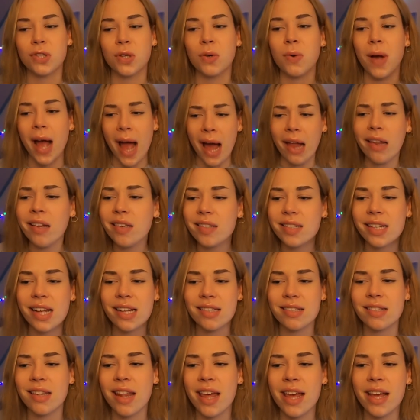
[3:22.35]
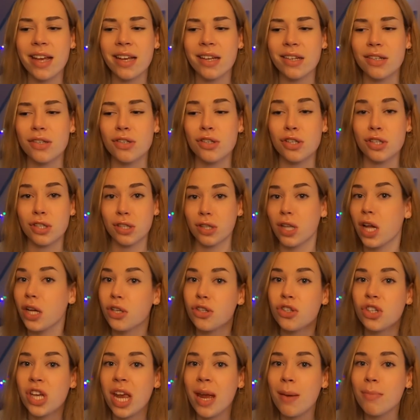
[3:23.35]
So Alice gets like
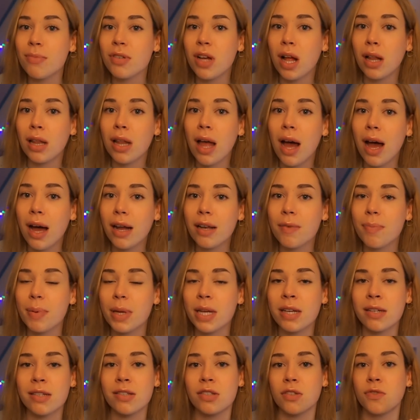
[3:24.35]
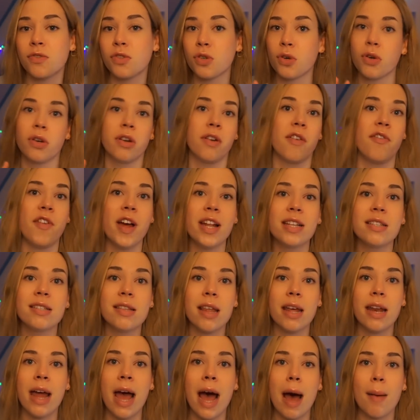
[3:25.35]
slut-shamed a lot because of certain events
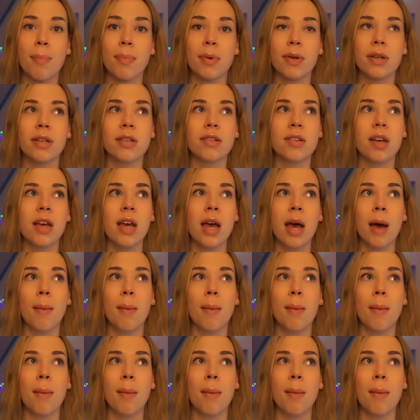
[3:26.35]
that happened,